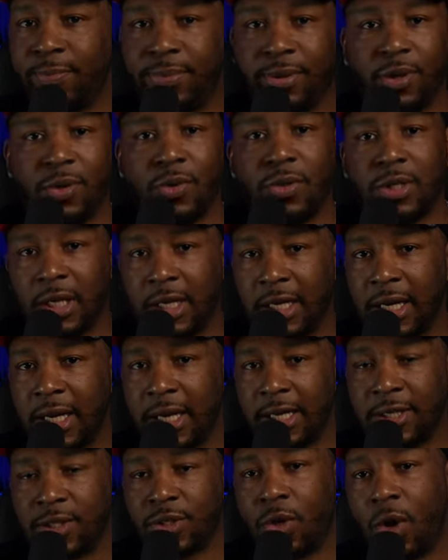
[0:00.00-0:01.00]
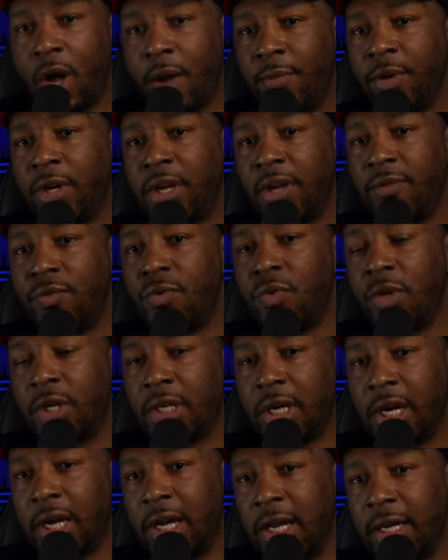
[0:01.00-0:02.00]
It's pros and cons. So I'm gonna give
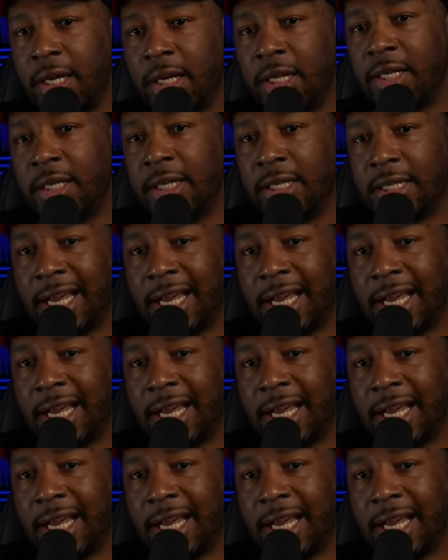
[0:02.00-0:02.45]
you the con the,